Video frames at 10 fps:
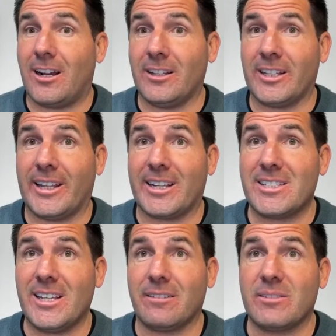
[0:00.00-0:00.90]
call it, like I
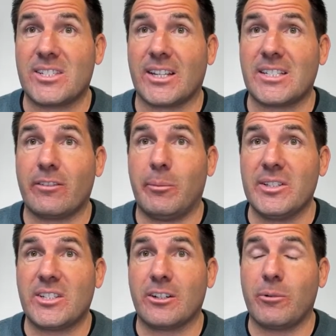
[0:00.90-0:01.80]
said, six, seven months here,